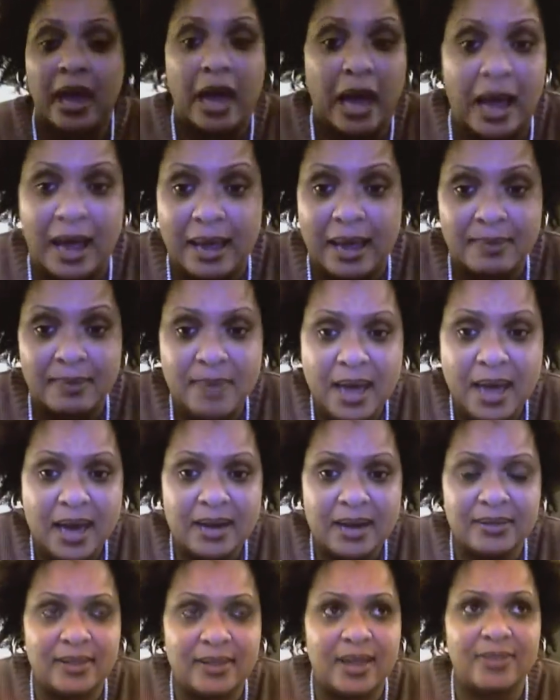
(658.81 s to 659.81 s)
I am mad
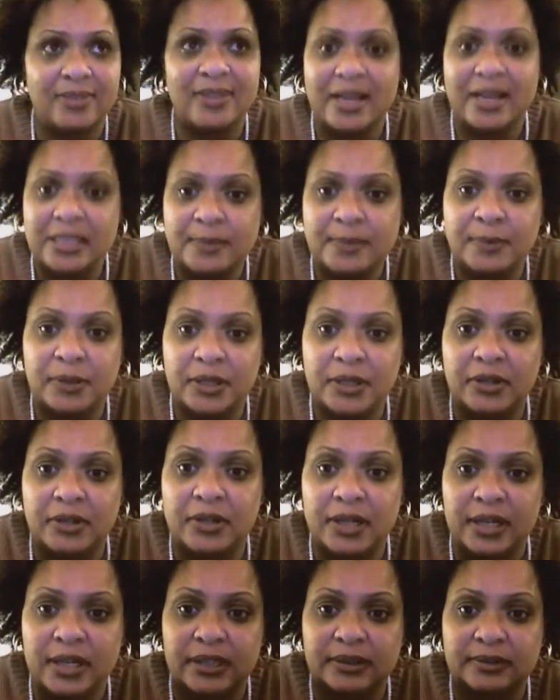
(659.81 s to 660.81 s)
at that. That's pretty
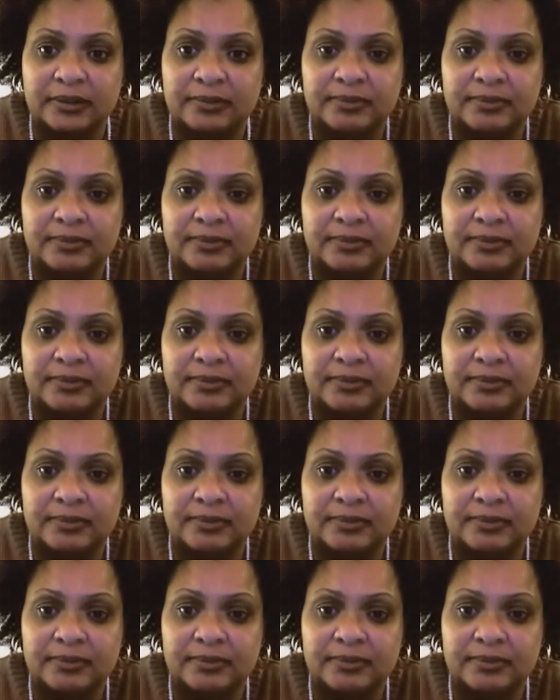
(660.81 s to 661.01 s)
good.